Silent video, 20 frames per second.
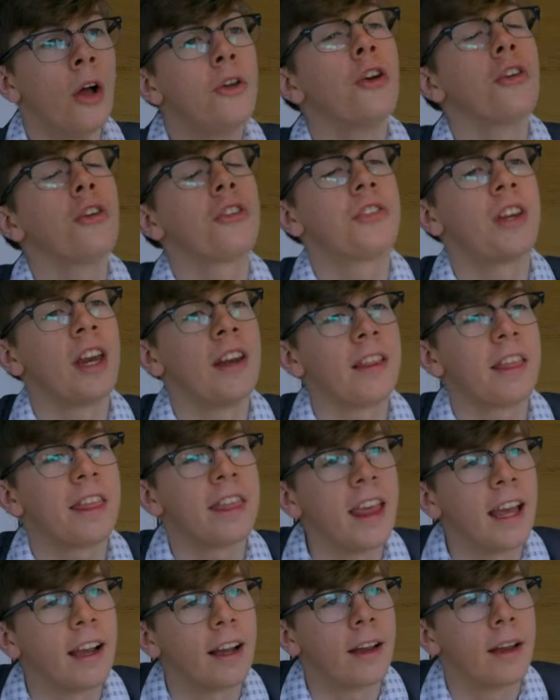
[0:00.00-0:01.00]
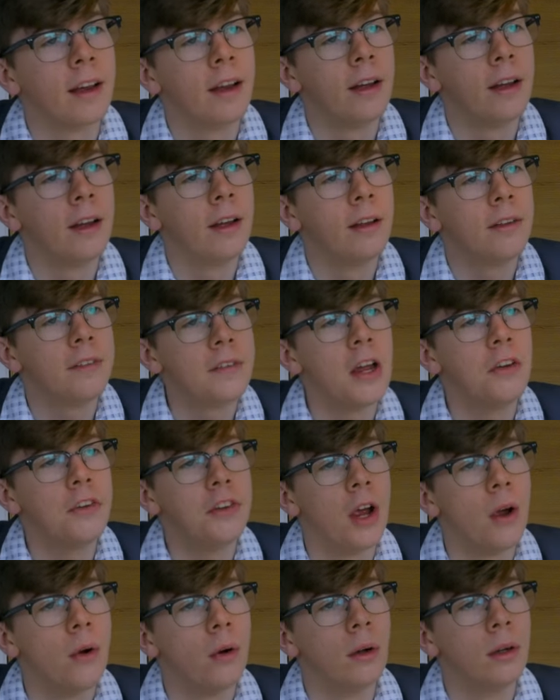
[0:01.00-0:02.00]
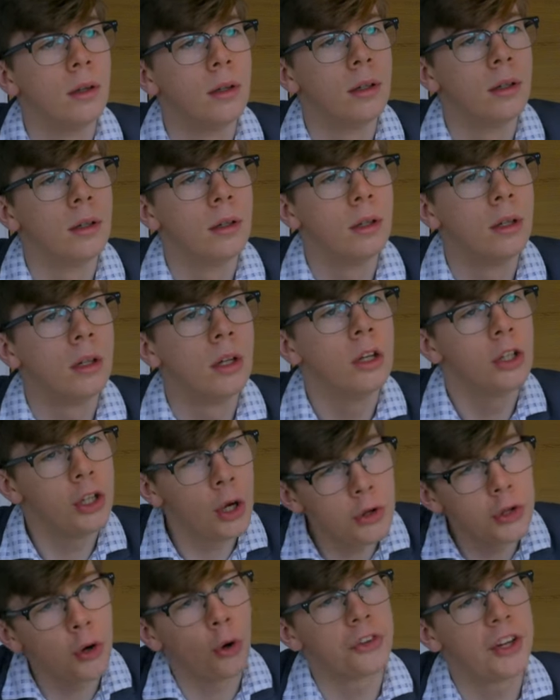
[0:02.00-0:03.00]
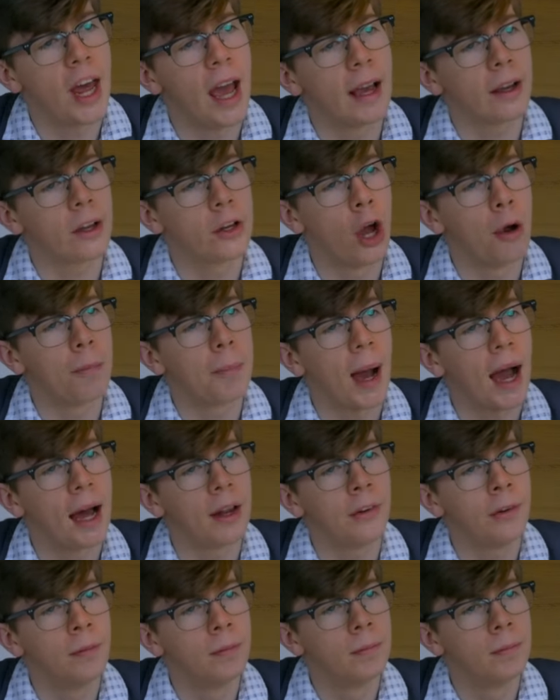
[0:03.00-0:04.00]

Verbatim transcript: just didn't think, did you? Use your technopad.